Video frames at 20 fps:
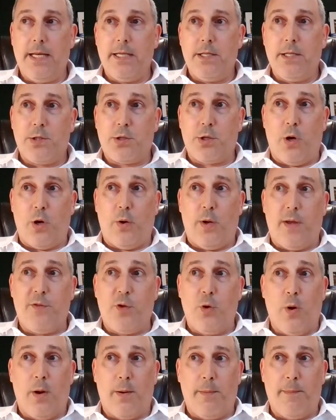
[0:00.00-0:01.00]
So if
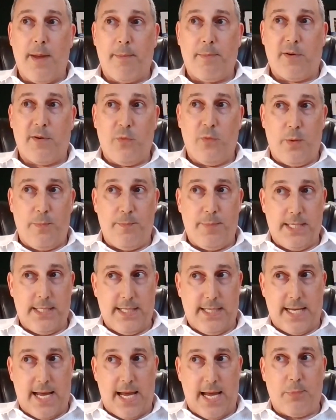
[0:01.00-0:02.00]
you are a member of Wooten
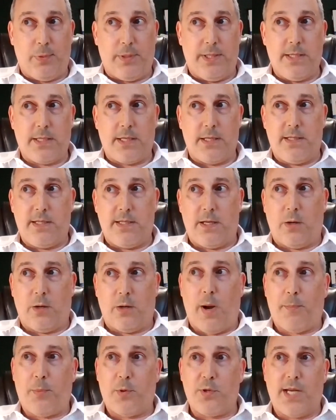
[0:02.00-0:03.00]
PTA, please consider
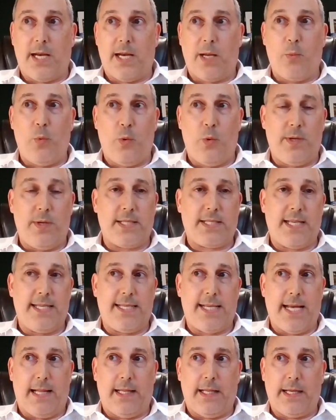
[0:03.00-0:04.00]
representing Wooten as a
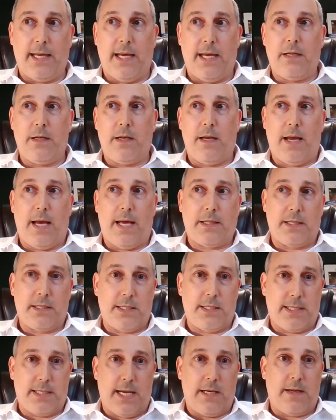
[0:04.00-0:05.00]
delegate at the
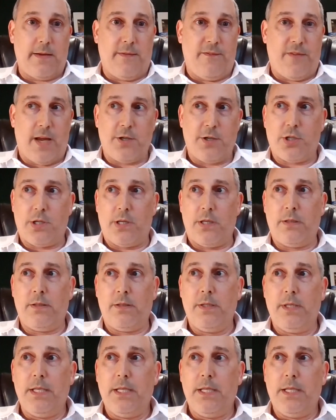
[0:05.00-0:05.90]
state convention.